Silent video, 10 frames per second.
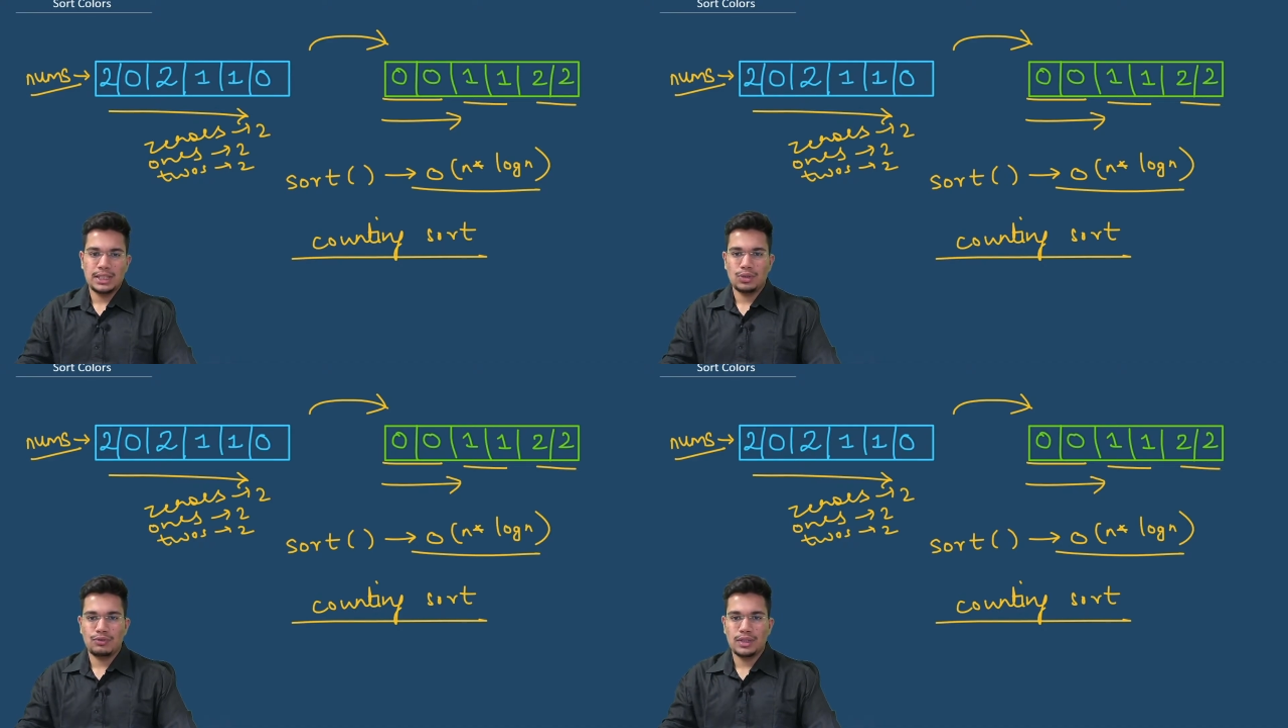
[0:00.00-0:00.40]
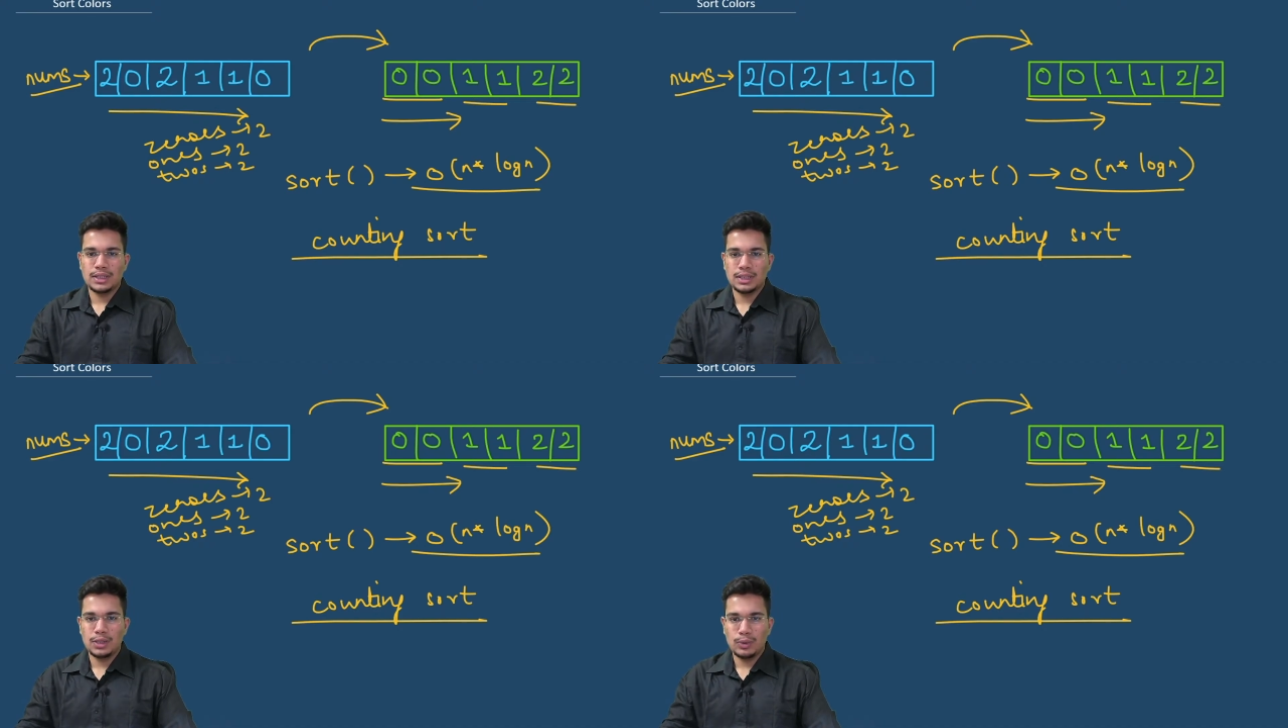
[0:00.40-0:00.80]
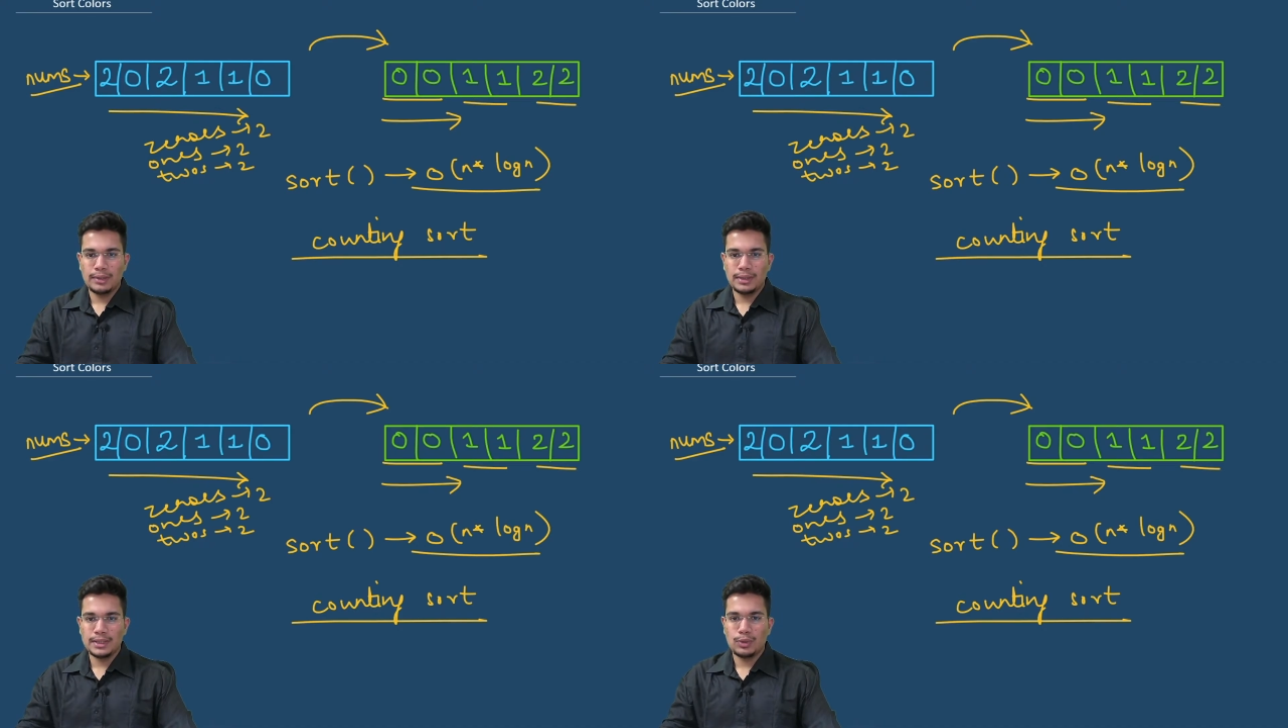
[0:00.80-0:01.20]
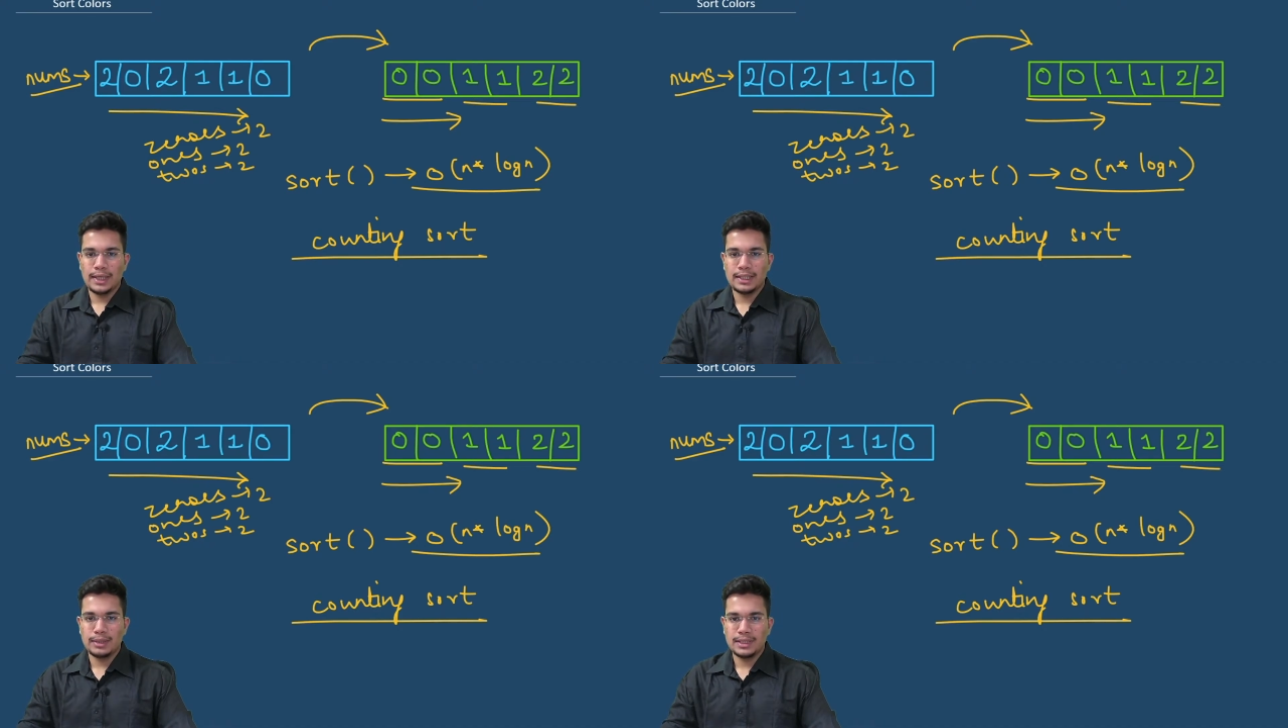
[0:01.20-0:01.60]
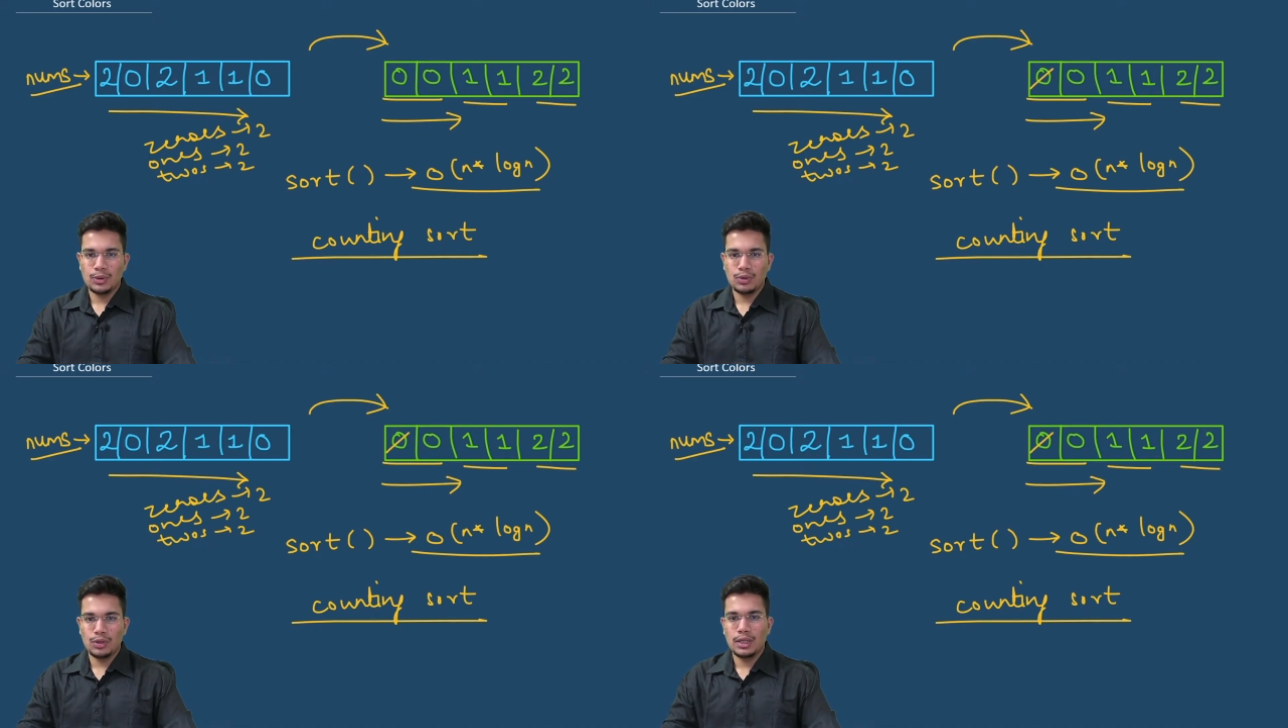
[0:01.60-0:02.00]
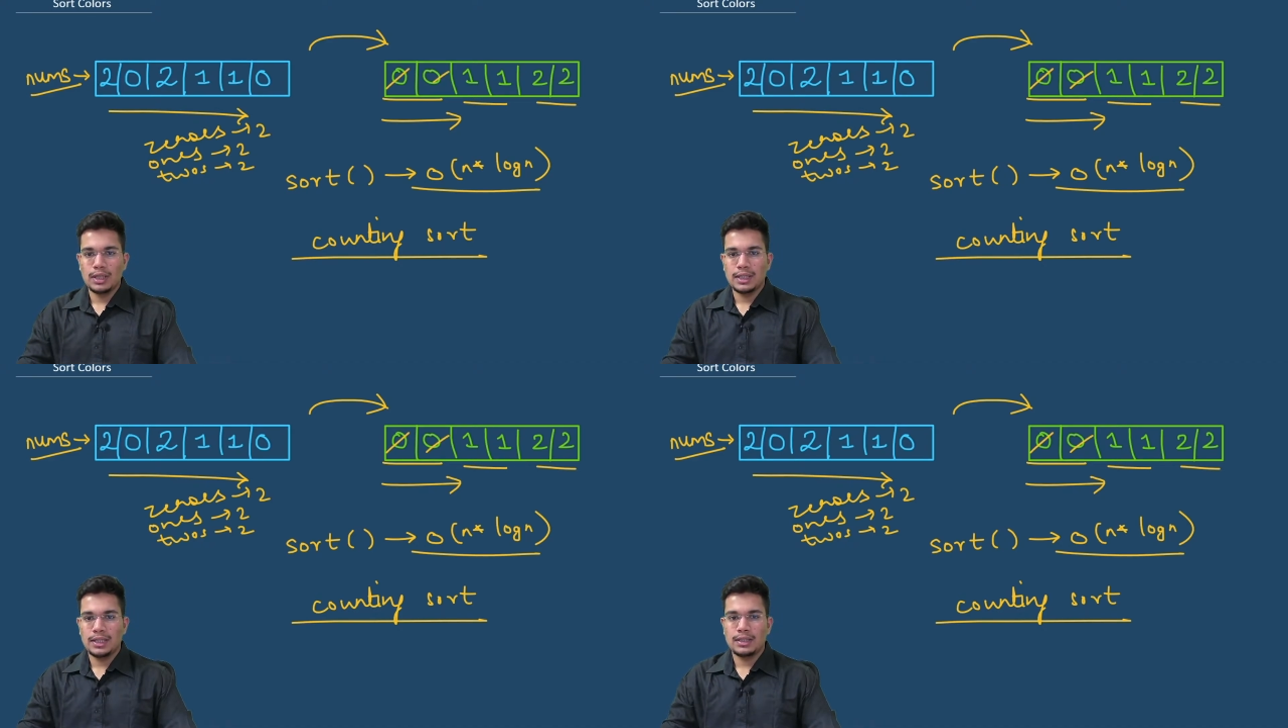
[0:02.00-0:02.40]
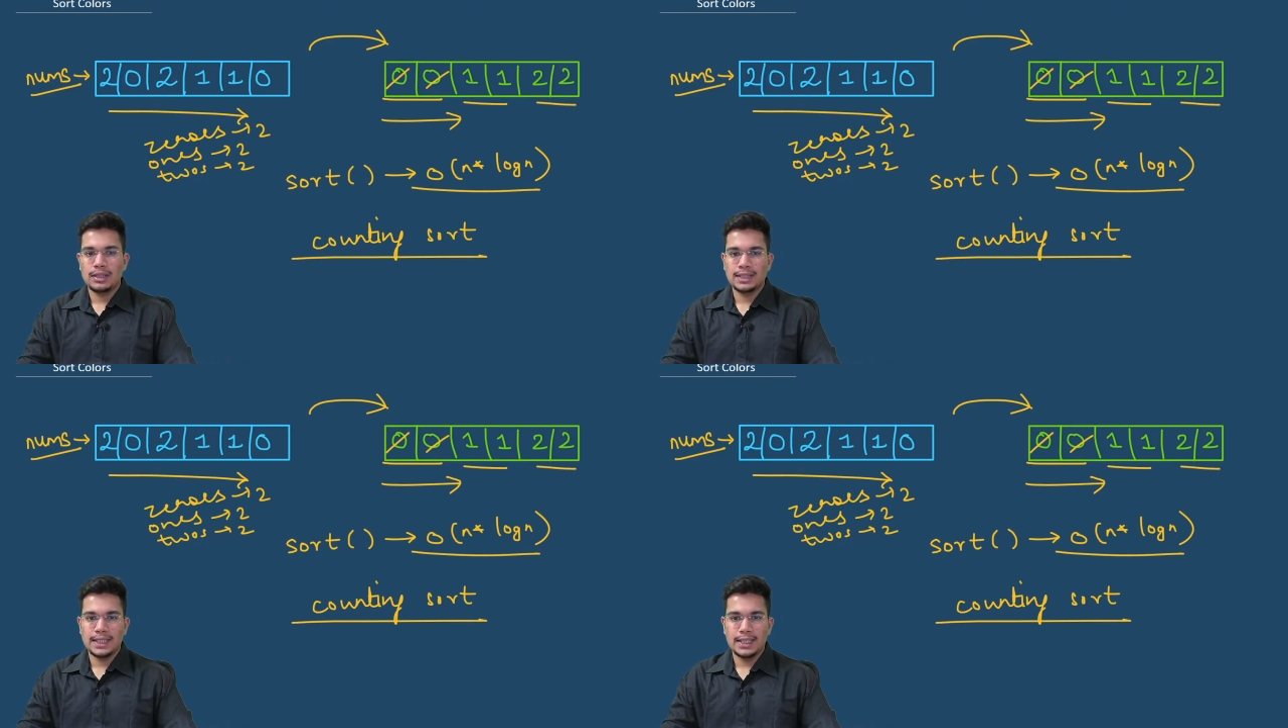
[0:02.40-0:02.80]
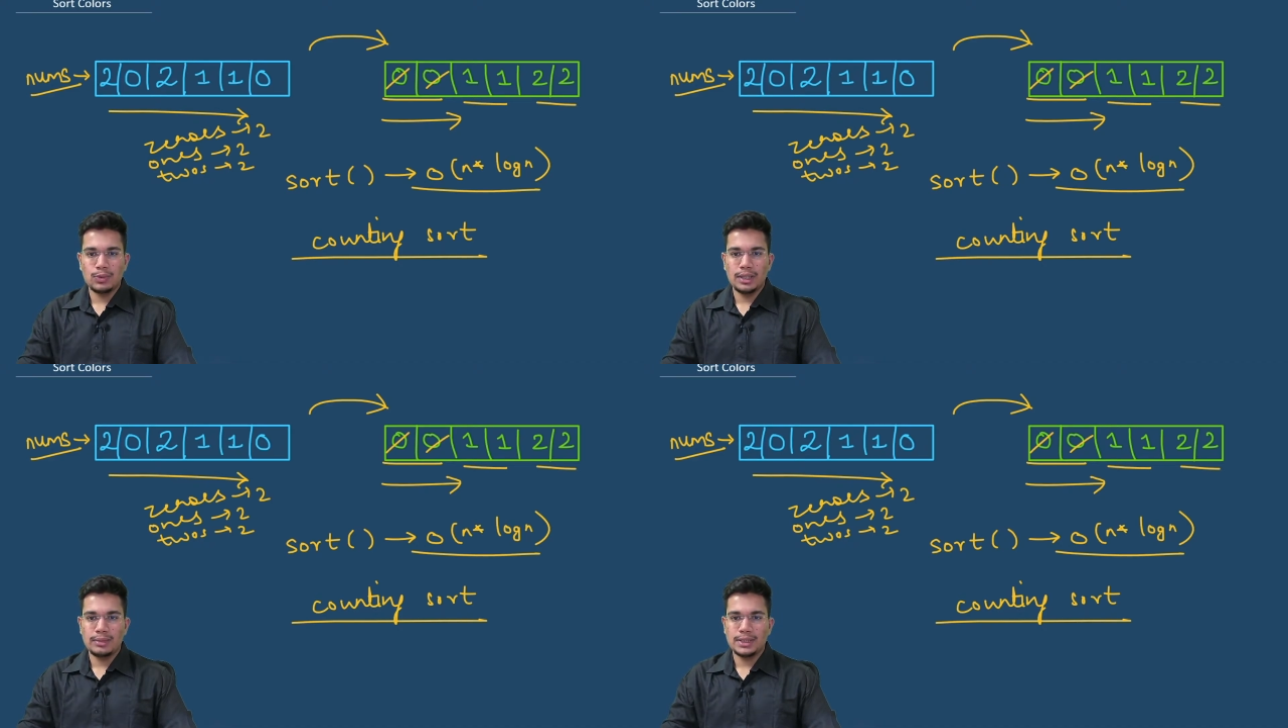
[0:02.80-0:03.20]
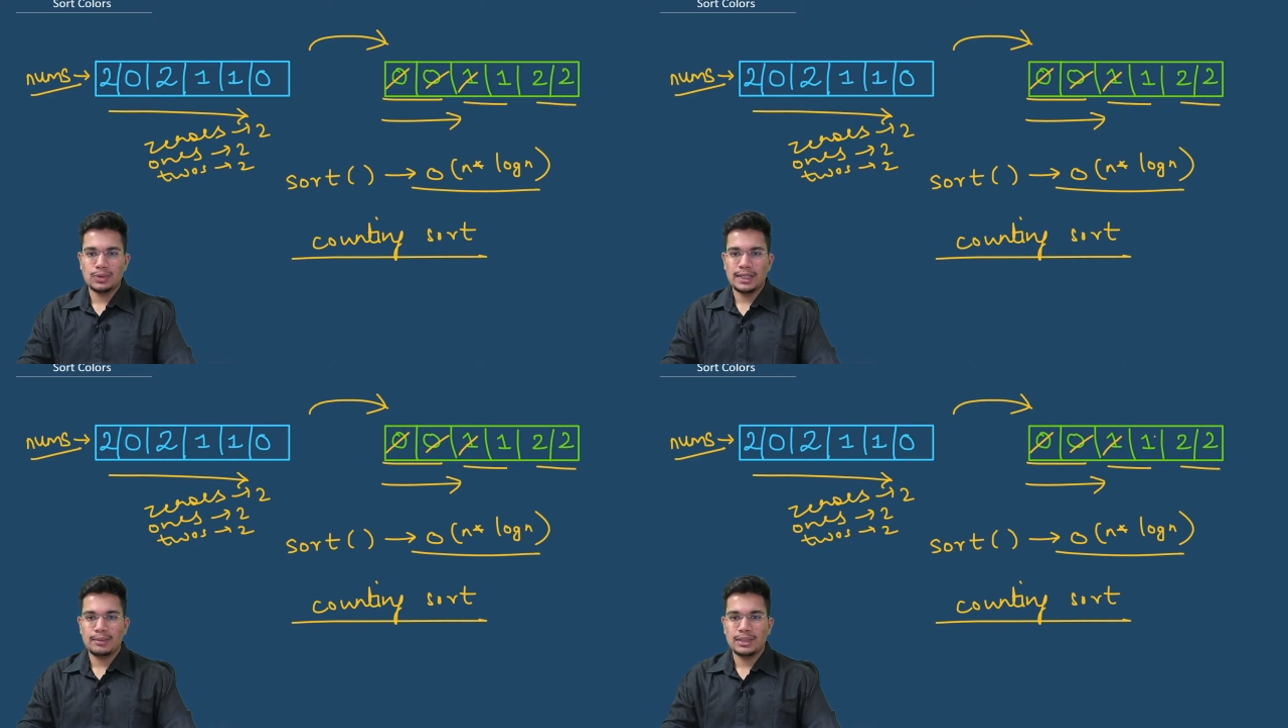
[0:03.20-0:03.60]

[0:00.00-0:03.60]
So first two elements, you write them as 0. Then the second two elements, you write them as